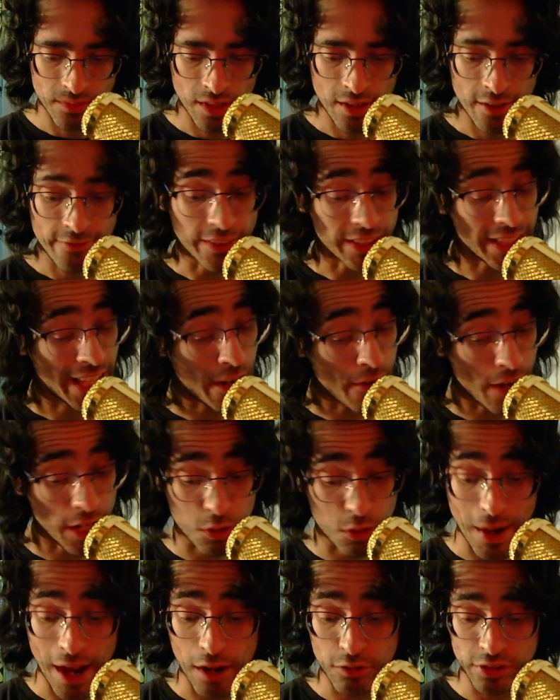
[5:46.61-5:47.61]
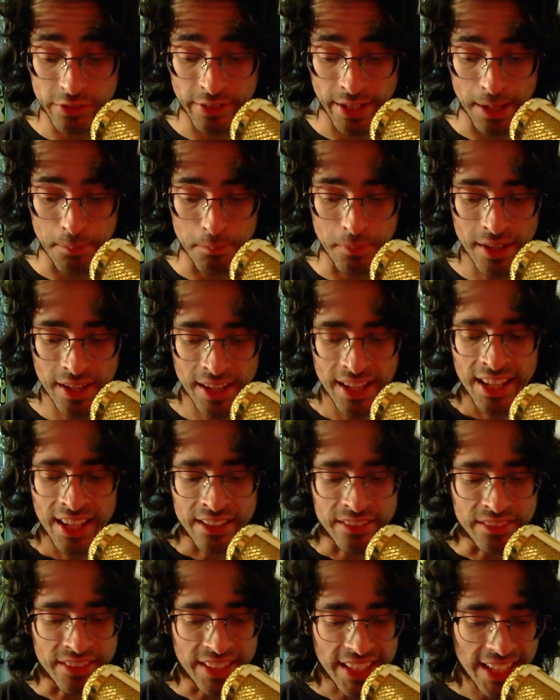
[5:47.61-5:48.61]
Valera grounded him,
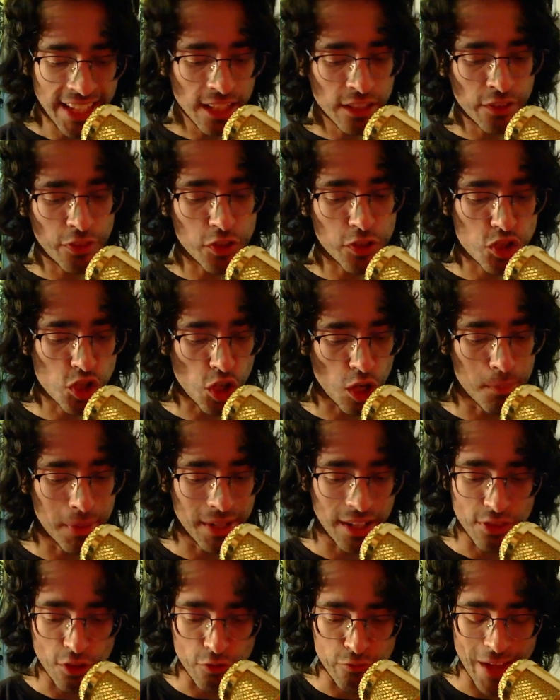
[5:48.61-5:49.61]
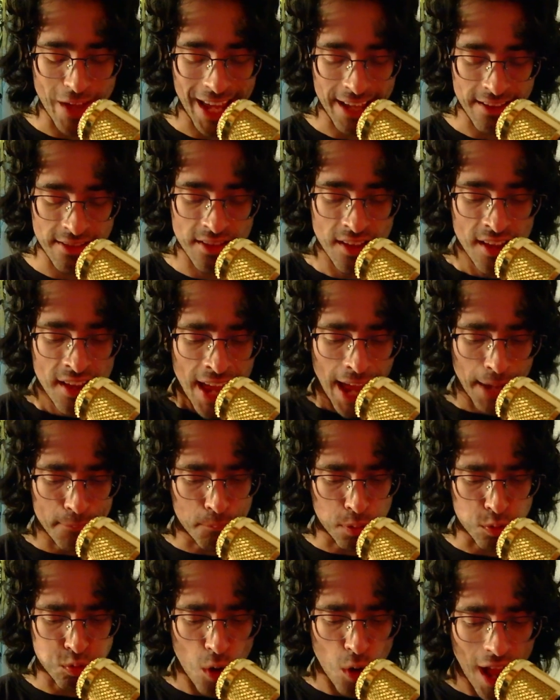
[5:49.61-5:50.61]
kneed the German in the face, and
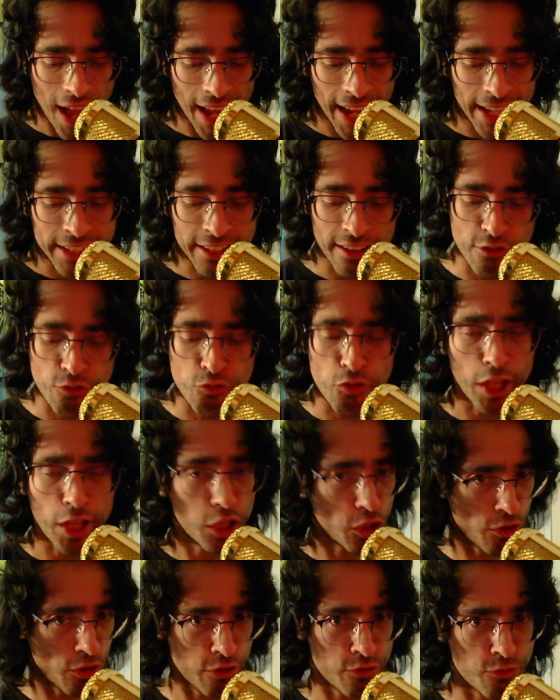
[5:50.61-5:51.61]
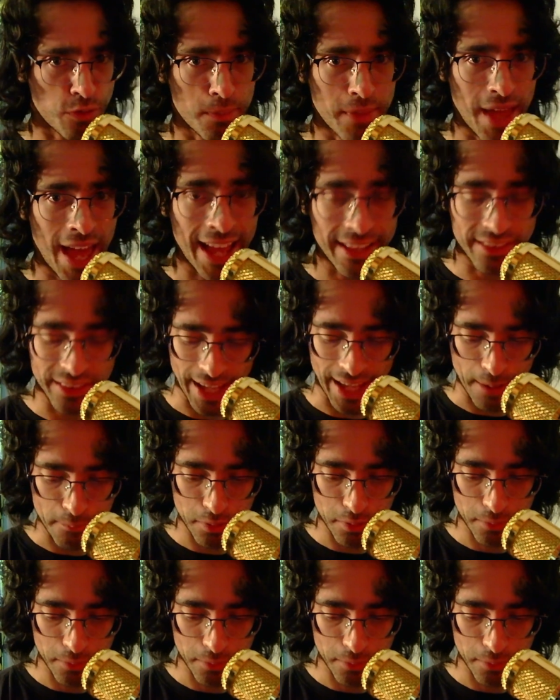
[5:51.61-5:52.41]
pried his fingers from the headlamp.